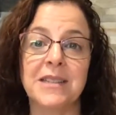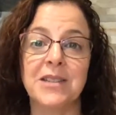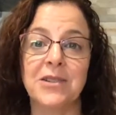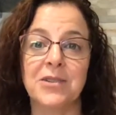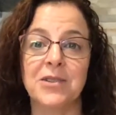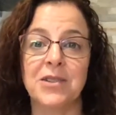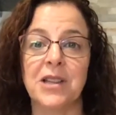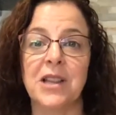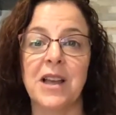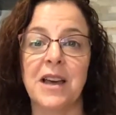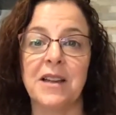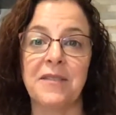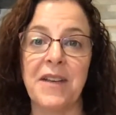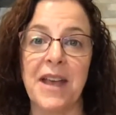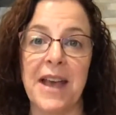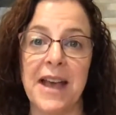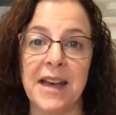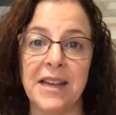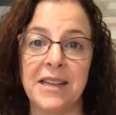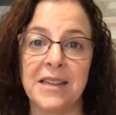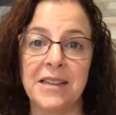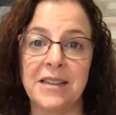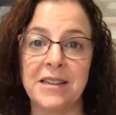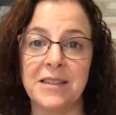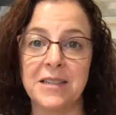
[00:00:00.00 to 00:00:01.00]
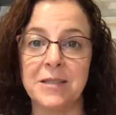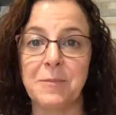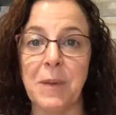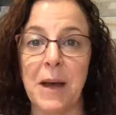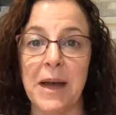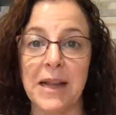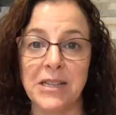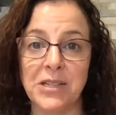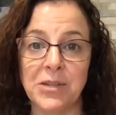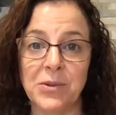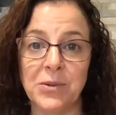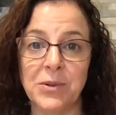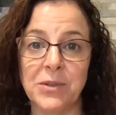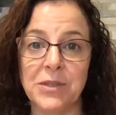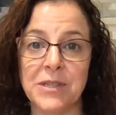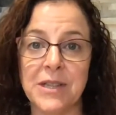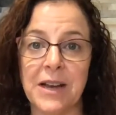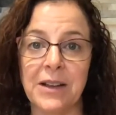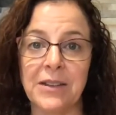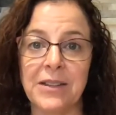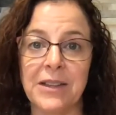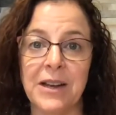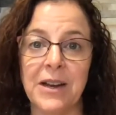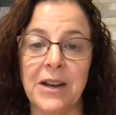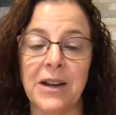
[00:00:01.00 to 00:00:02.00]
There's a lot of ad spy tools
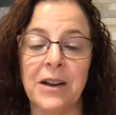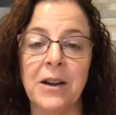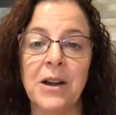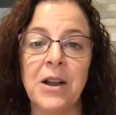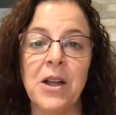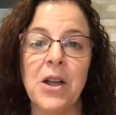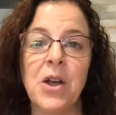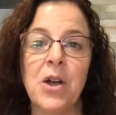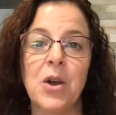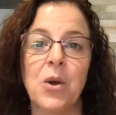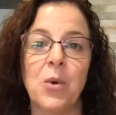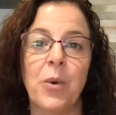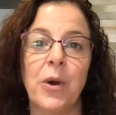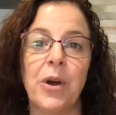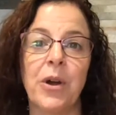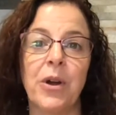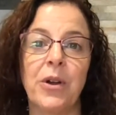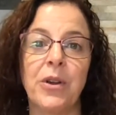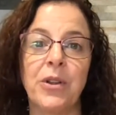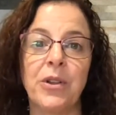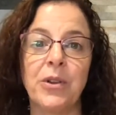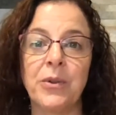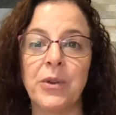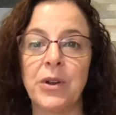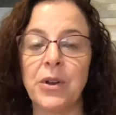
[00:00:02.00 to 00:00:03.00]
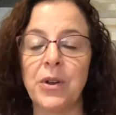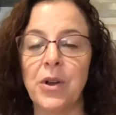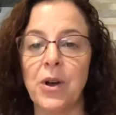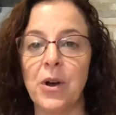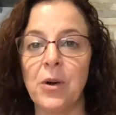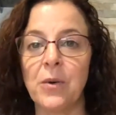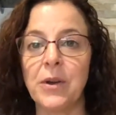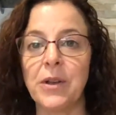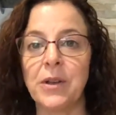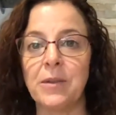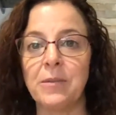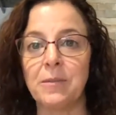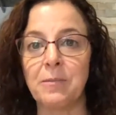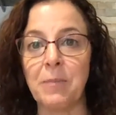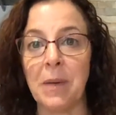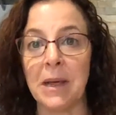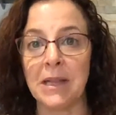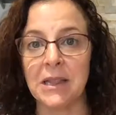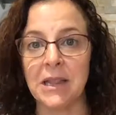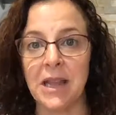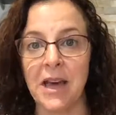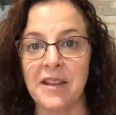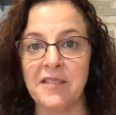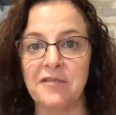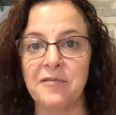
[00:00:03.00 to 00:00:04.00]
out there where you can go and pay
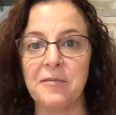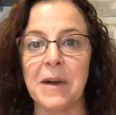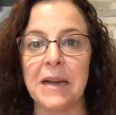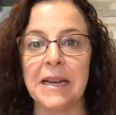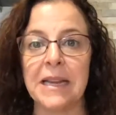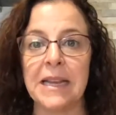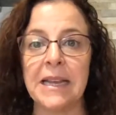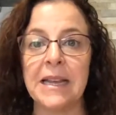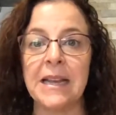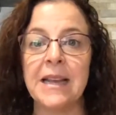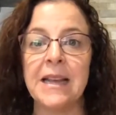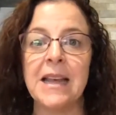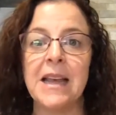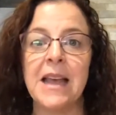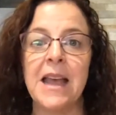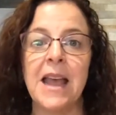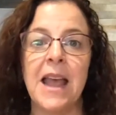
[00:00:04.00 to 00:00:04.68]
a lot of money